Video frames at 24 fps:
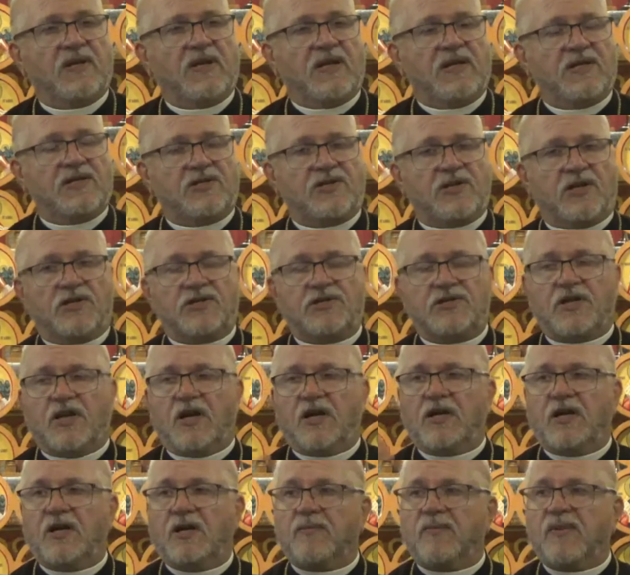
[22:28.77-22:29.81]
He starts
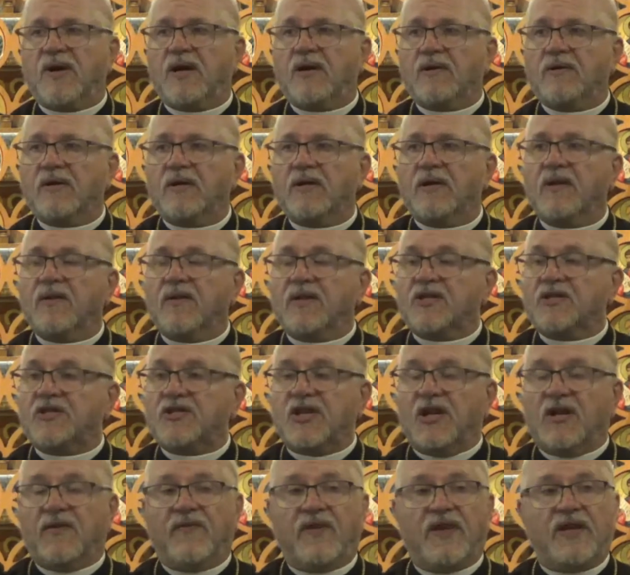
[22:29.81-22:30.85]
talking about the
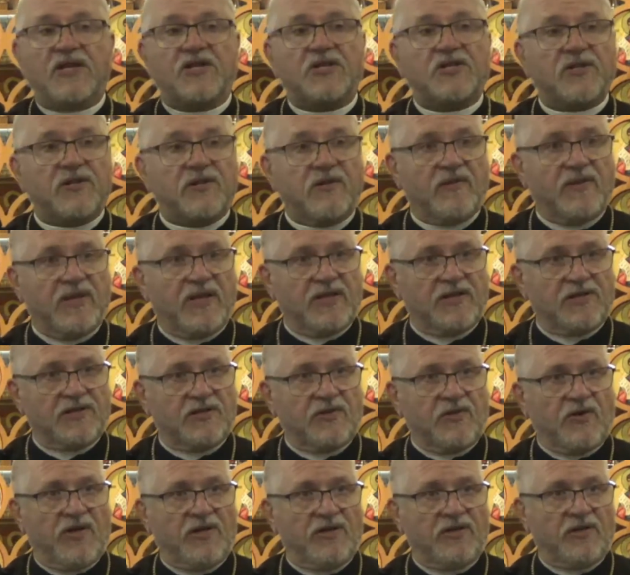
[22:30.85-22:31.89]
salvation that is
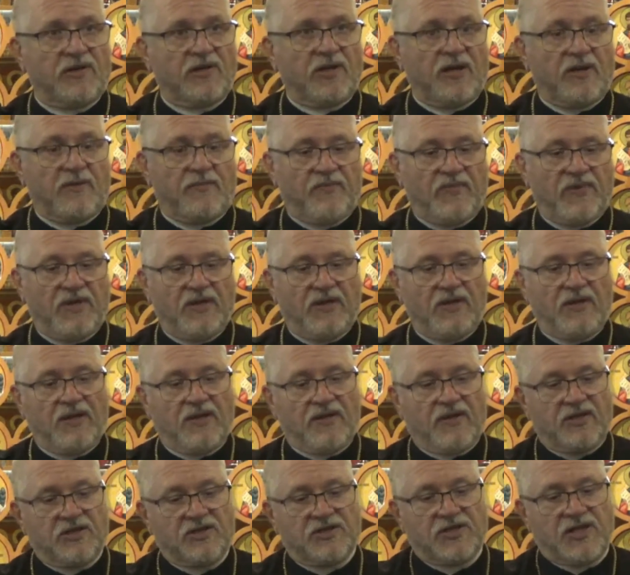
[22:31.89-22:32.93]
going to come.
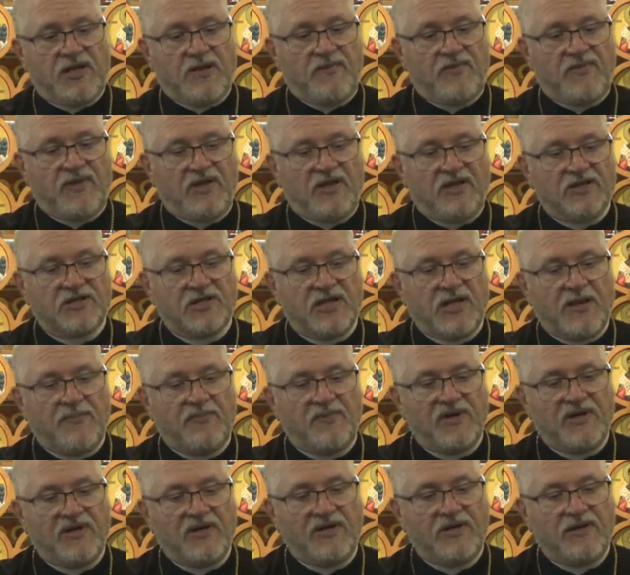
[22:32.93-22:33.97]
The same thing is
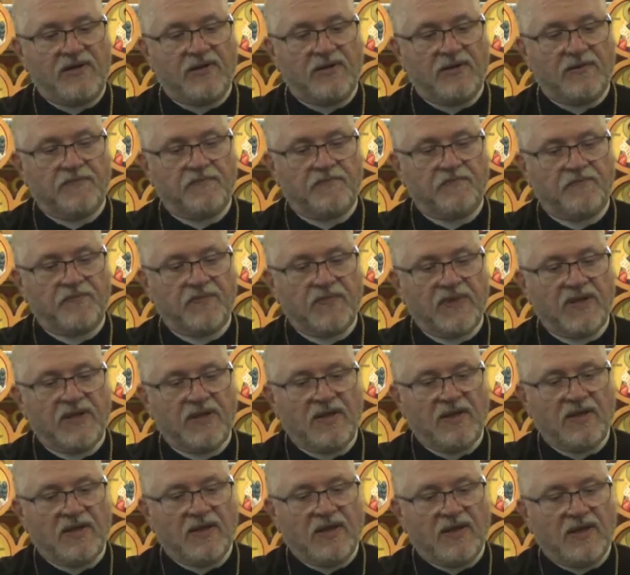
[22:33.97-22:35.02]
happening here.
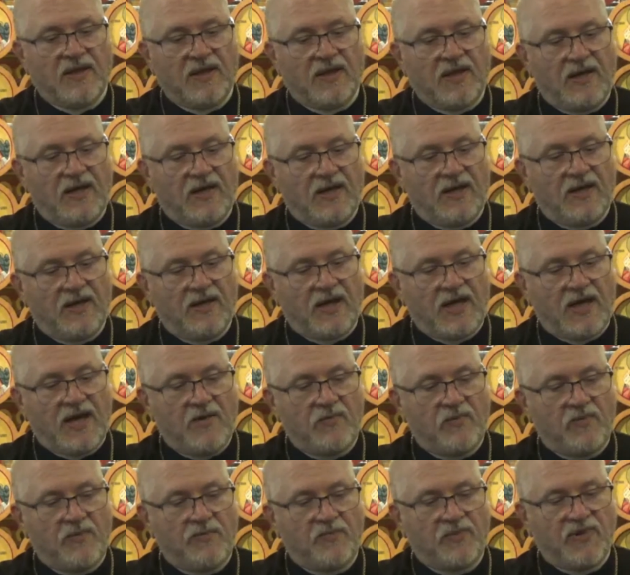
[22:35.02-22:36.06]
Uh,
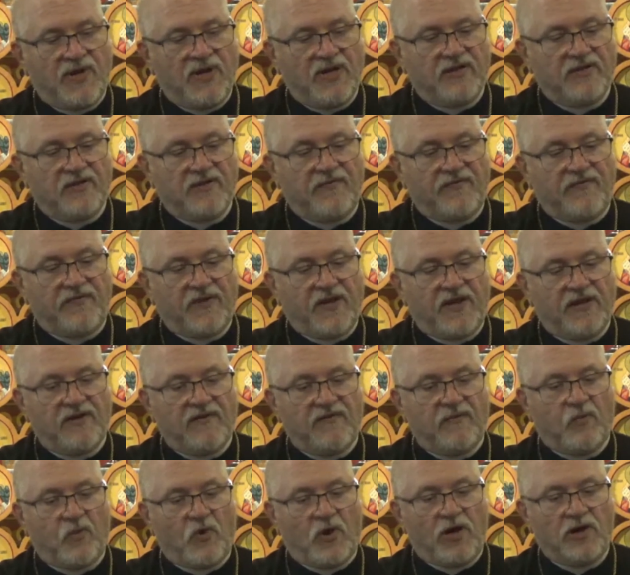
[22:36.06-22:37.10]
I will bring the flood
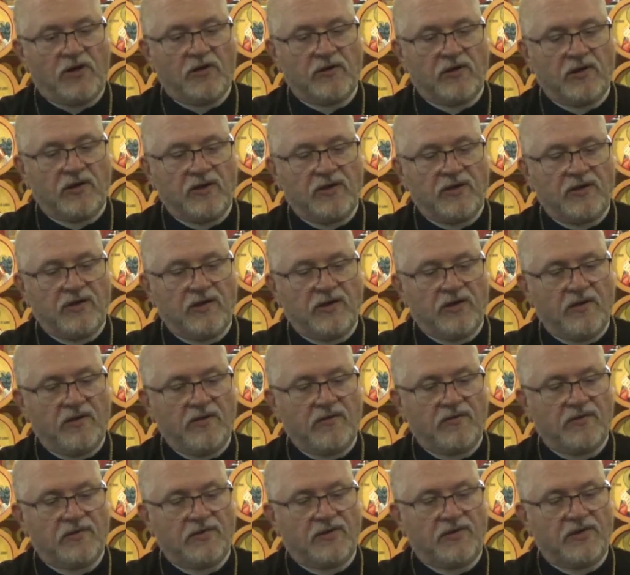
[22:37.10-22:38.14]
of water on the
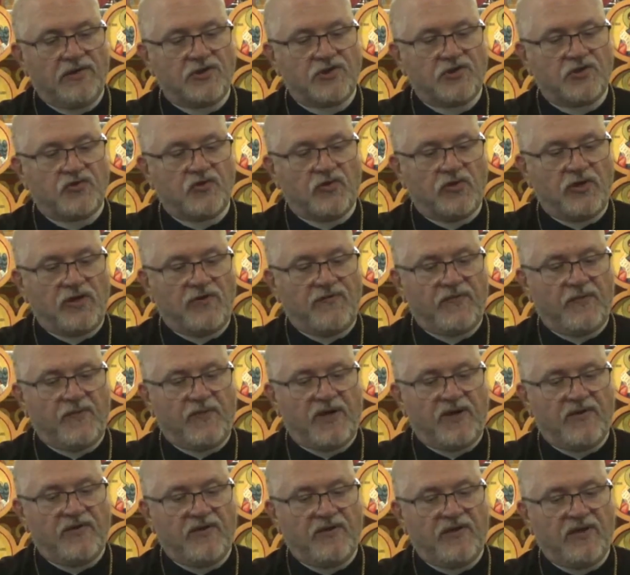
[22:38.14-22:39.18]
earth to destroy
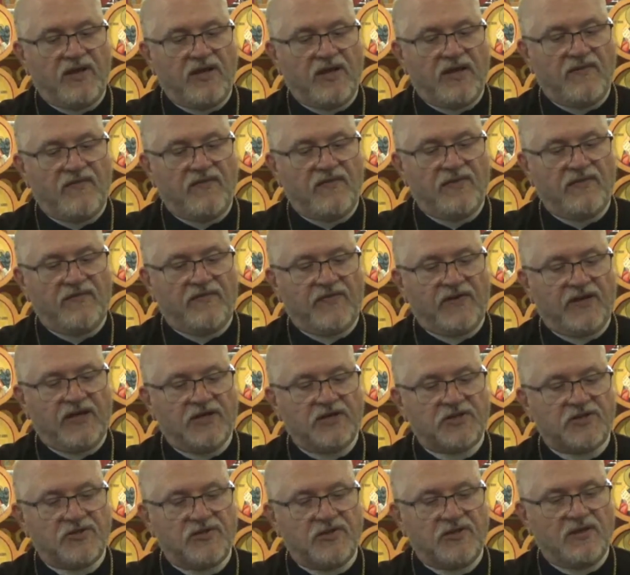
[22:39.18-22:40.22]
from under the heaven the
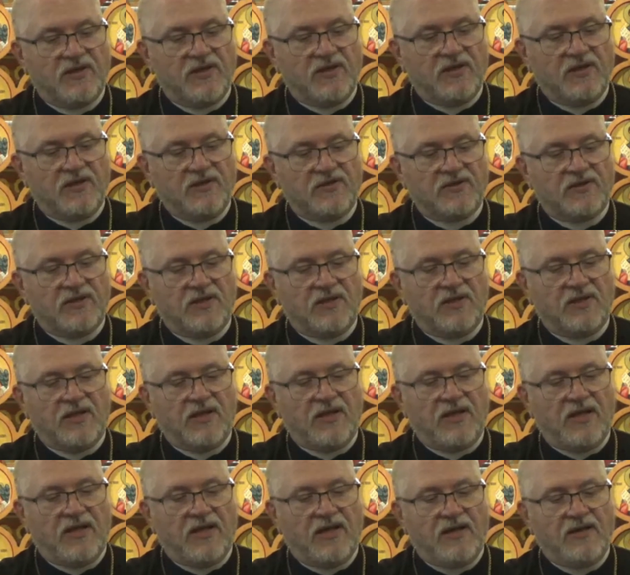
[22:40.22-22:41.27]
flesh, and, is,
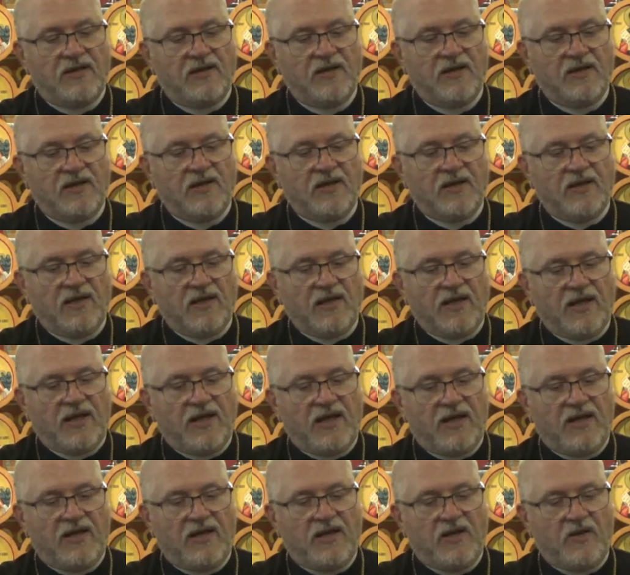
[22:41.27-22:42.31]
uh, and,
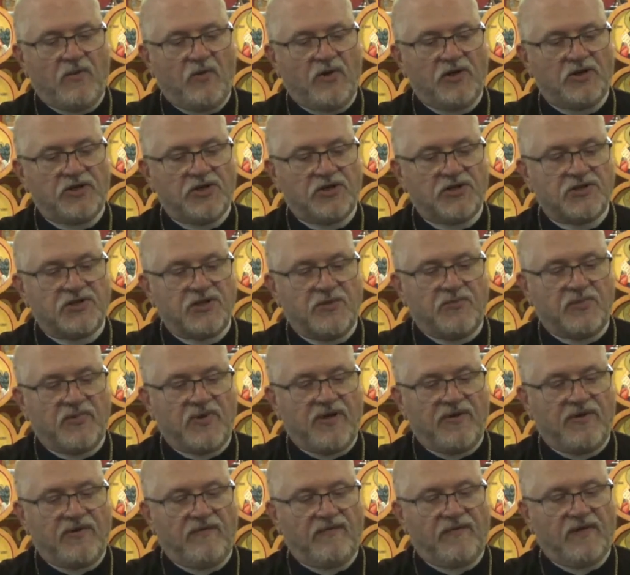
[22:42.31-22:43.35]
and uh, which is the
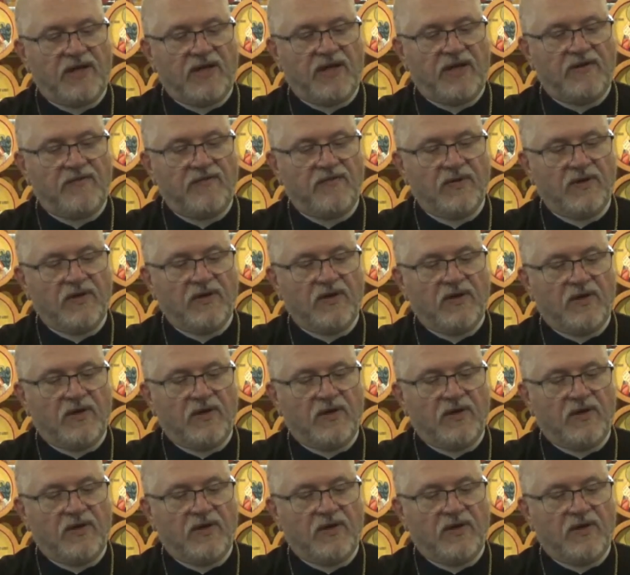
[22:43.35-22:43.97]
breath of life.